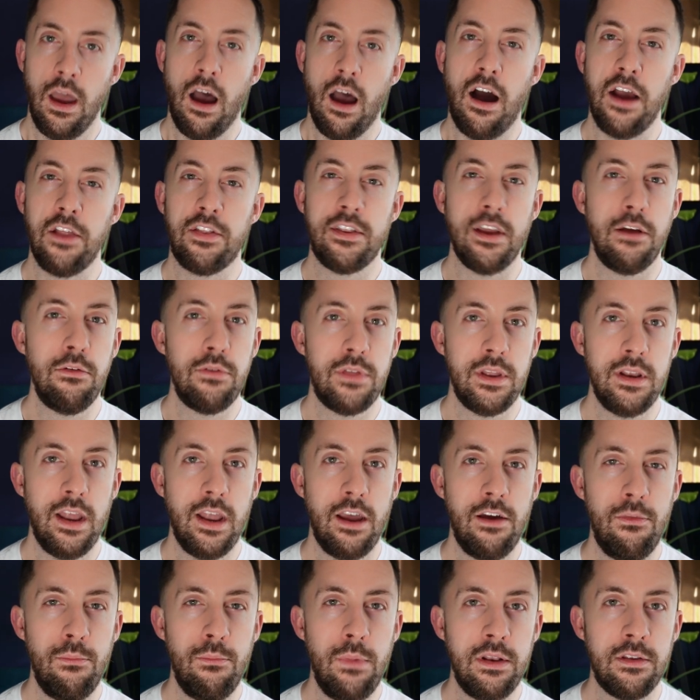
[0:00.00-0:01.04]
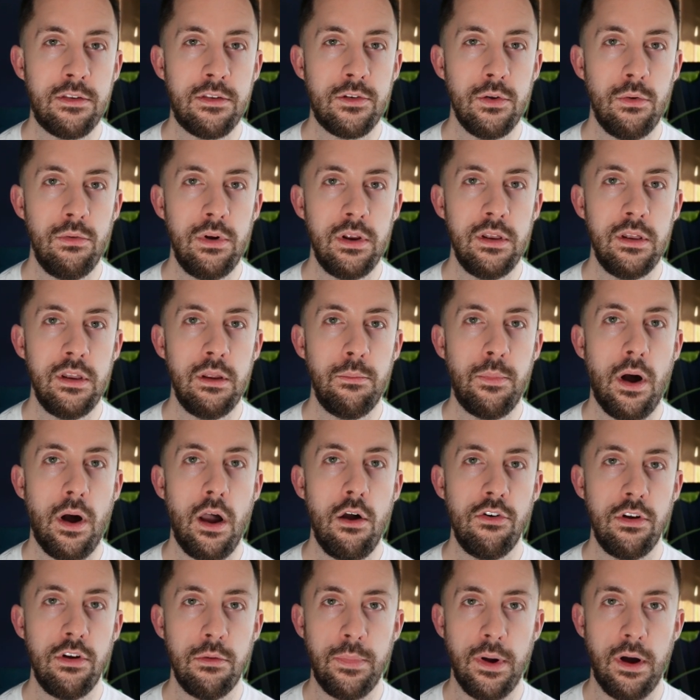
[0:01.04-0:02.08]
I don't think they're installing the
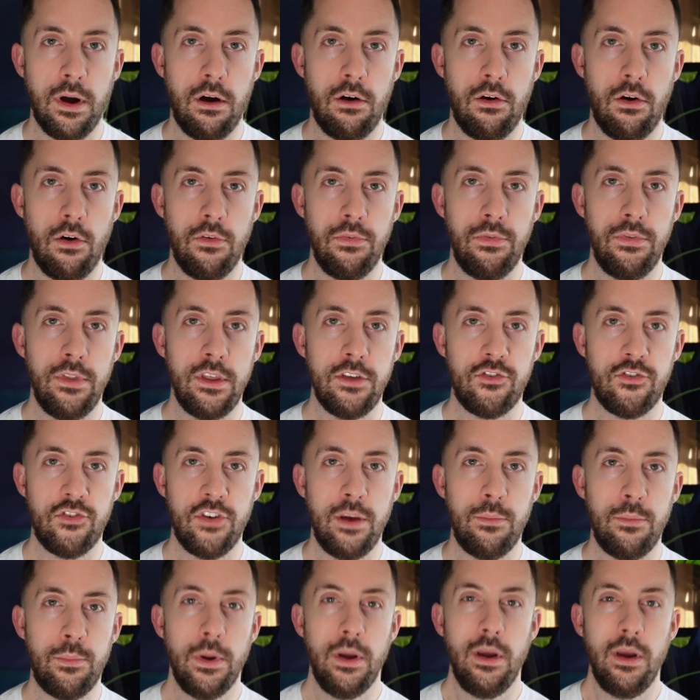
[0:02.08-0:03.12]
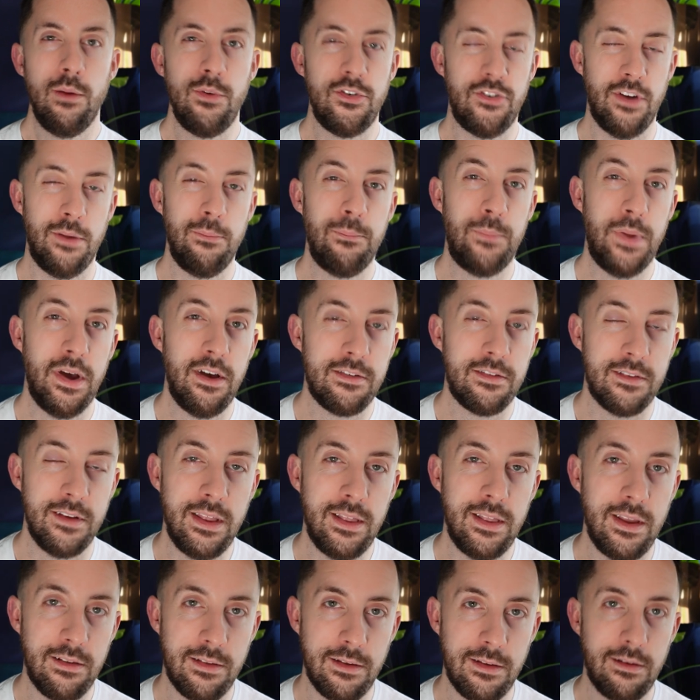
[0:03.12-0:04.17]
Bionic Bar on this ship, which I personally
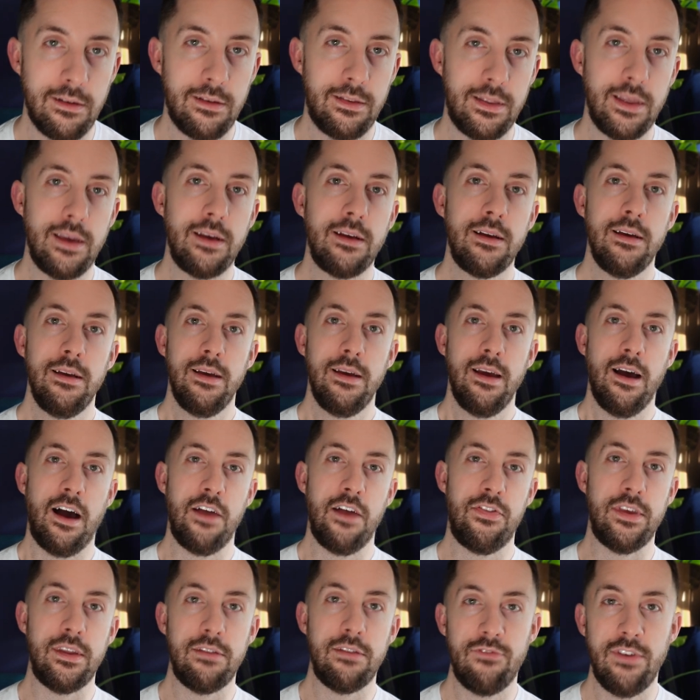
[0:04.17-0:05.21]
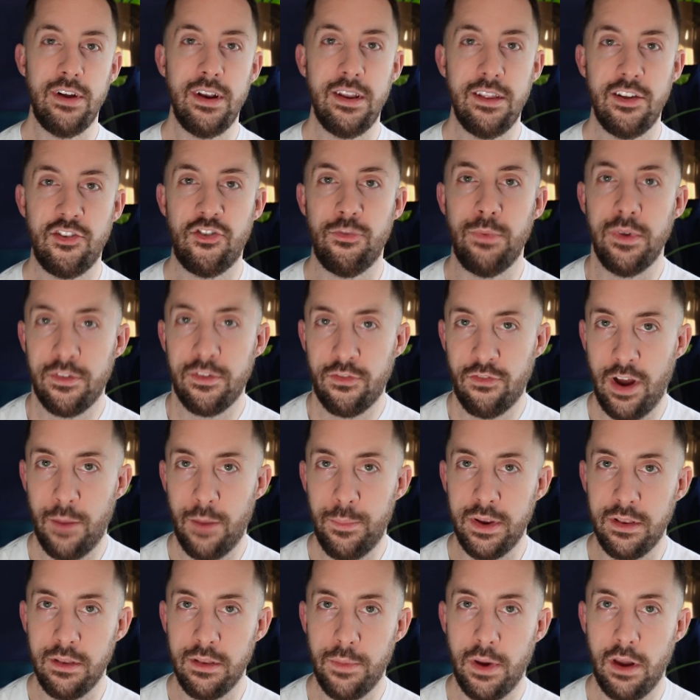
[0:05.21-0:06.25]
think is a good thing. I think really they should be
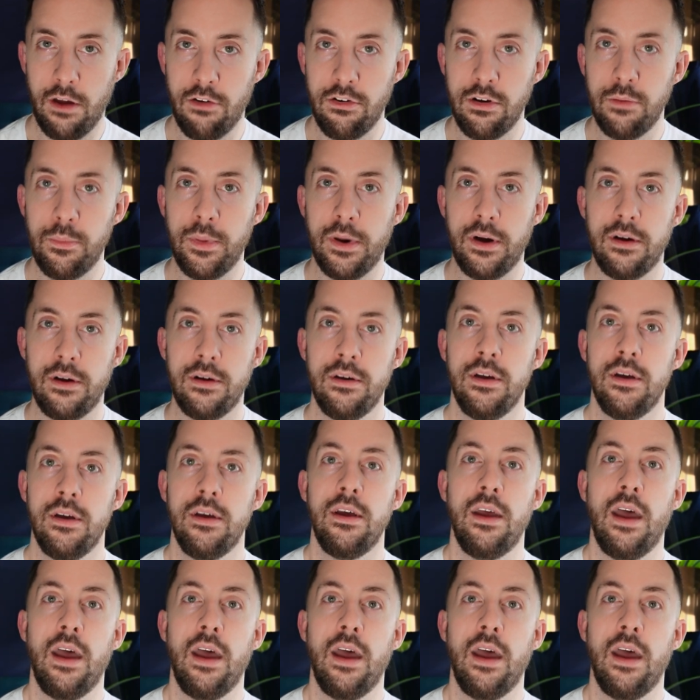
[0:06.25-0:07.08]
scrapping the Bionic Bar.